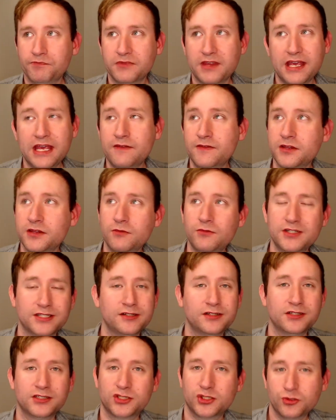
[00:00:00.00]
even the ones that
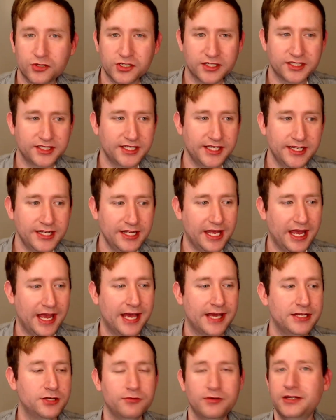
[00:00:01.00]
are sourcing
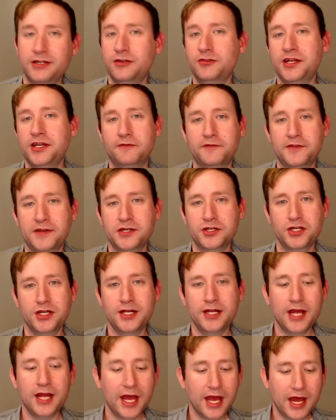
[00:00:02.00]
and doing unique
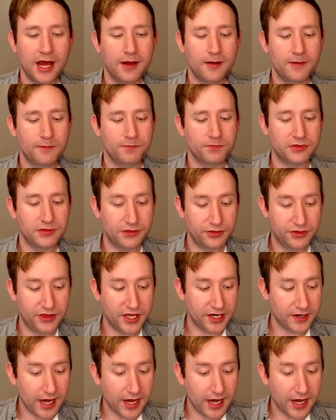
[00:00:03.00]
finishing, they're